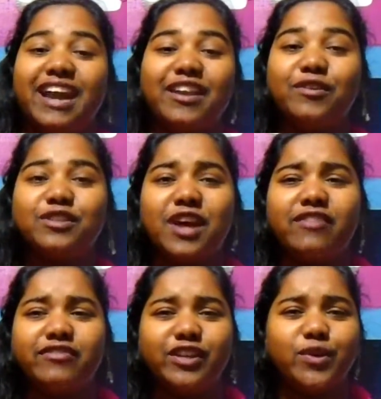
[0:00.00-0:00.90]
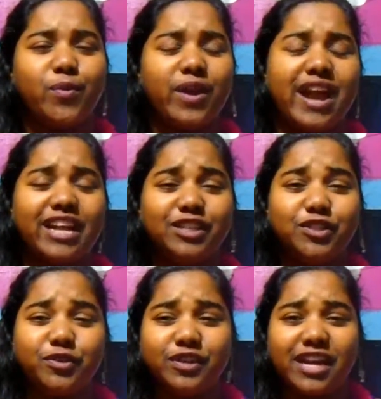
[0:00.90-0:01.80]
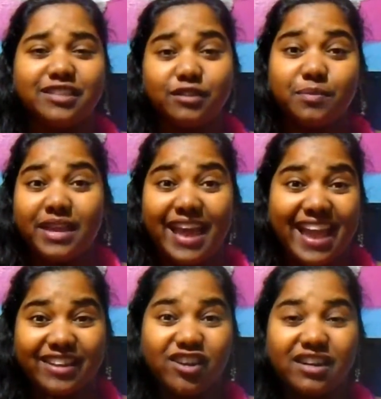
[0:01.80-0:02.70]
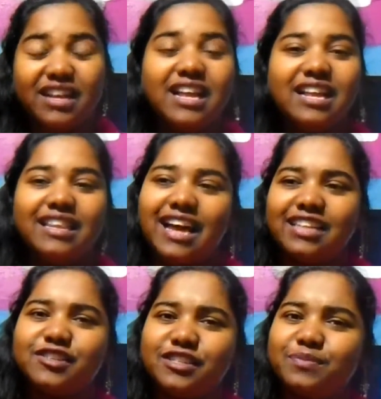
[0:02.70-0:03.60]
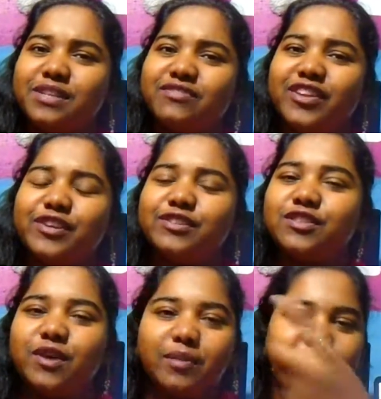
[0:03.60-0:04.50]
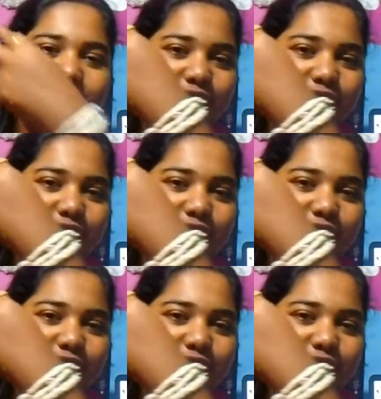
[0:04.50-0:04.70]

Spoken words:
And I also have a video where I showed you guys how to make eggnog last Christmas video, so I'll put it